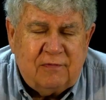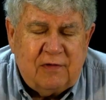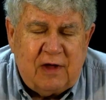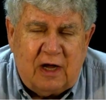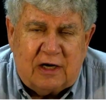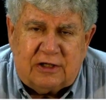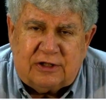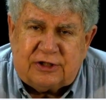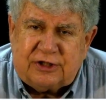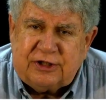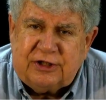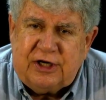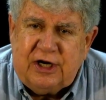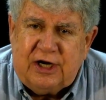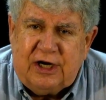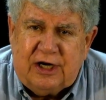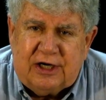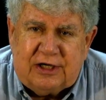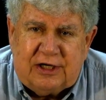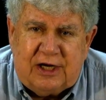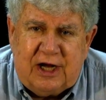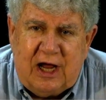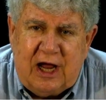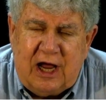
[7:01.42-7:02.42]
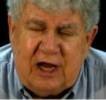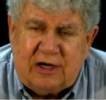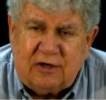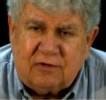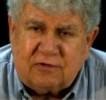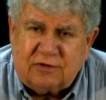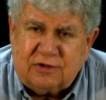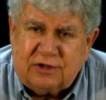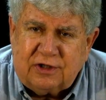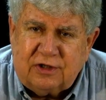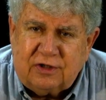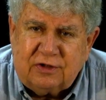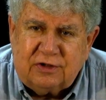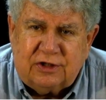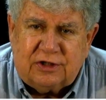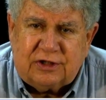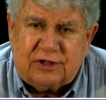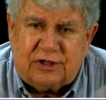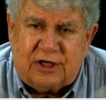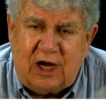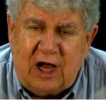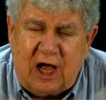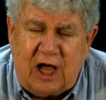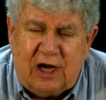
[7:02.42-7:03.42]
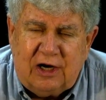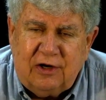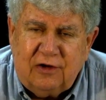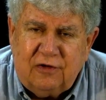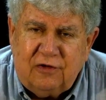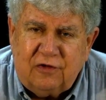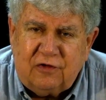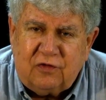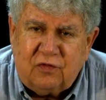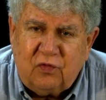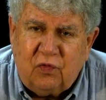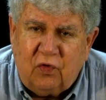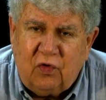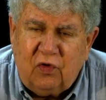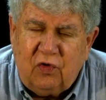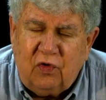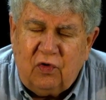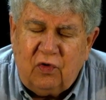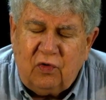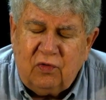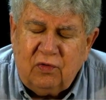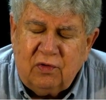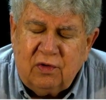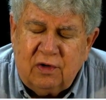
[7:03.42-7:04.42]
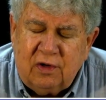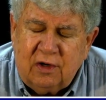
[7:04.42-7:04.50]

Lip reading: got scented candles that are just out of this world.